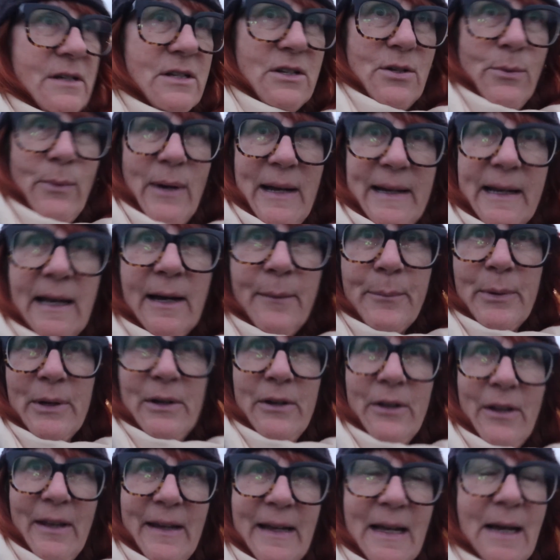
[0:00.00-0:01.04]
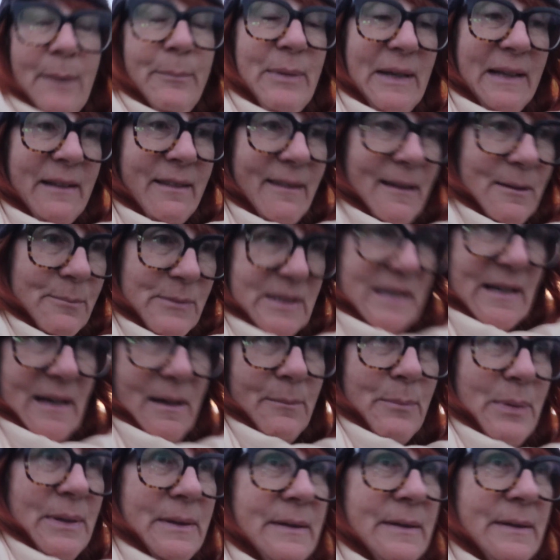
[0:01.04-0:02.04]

to wake up early a big thumbs up.